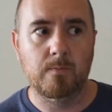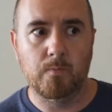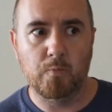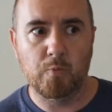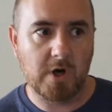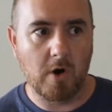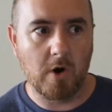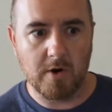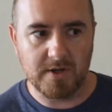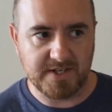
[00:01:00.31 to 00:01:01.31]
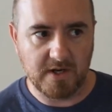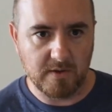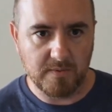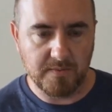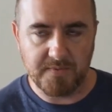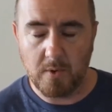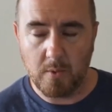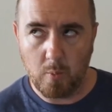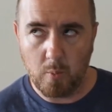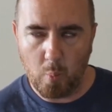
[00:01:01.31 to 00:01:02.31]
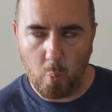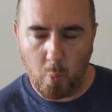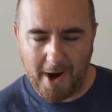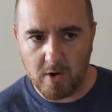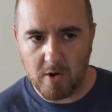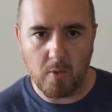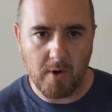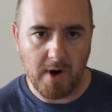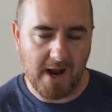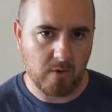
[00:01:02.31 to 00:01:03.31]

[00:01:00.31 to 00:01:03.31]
regardless of where or how,